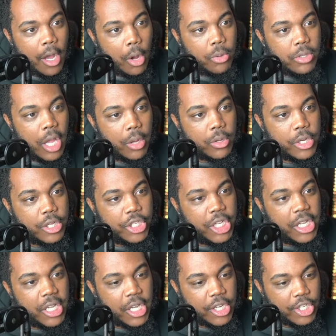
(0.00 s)
oh no,
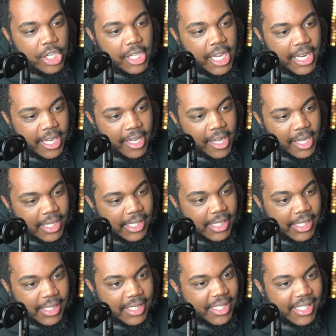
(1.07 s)
she she did it. Uh,
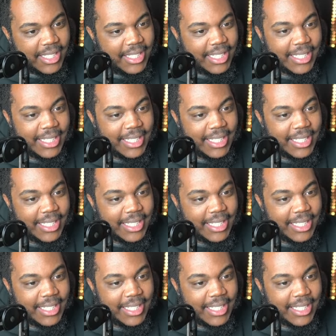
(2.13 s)
uh.